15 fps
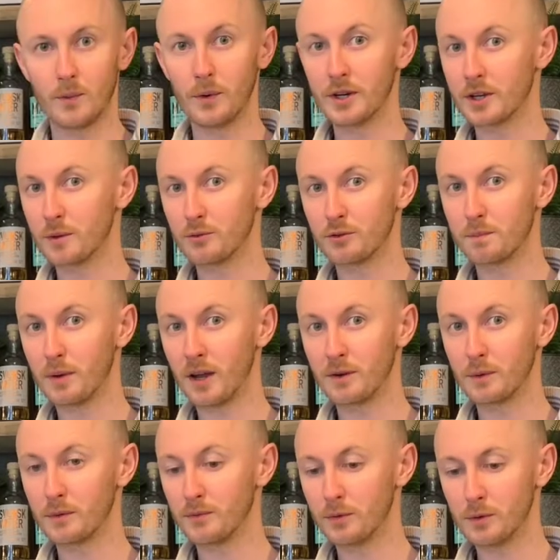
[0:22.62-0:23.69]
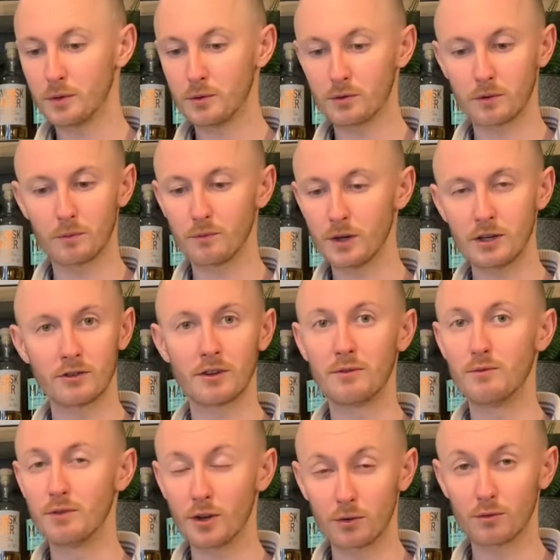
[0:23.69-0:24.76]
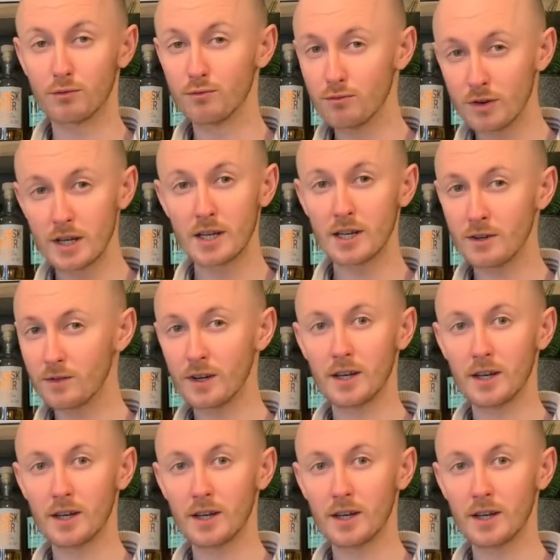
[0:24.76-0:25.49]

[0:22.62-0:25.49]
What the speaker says: When it comes to pairing with food, Riesling does really,